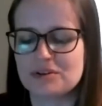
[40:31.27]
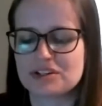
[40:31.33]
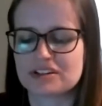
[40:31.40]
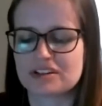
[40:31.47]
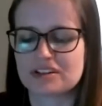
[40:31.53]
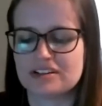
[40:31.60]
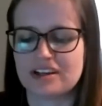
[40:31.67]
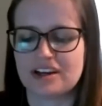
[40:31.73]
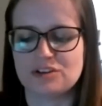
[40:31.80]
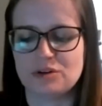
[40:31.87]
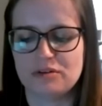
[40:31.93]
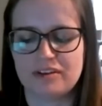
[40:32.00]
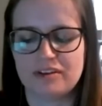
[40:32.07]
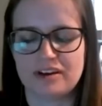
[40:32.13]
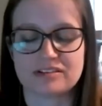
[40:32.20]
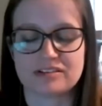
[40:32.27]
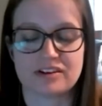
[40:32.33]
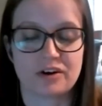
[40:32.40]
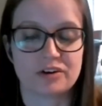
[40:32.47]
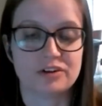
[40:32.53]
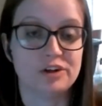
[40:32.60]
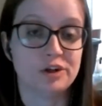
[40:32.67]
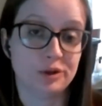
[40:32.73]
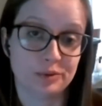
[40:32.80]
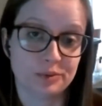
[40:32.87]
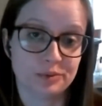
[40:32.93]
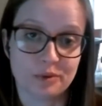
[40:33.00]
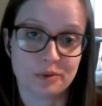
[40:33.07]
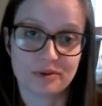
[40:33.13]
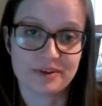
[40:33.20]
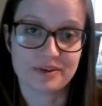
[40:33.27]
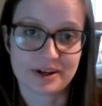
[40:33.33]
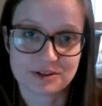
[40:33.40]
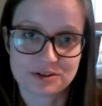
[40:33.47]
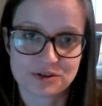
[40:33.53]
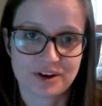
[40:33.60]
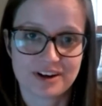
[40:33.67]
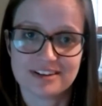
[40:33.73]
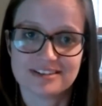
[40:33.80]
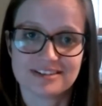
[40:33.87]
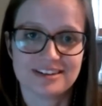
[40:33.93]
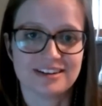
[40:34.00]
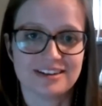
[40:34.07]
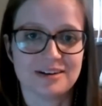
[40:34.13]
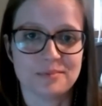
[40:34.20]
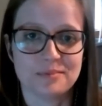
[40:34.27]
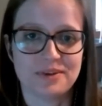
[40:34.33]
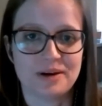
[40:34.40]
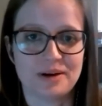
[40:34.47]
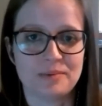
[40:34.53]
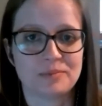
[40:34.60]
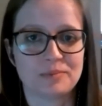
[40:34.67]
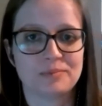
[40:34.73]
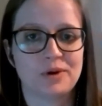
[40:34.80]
I was just going to say two things that aren't new or the next trend that I'm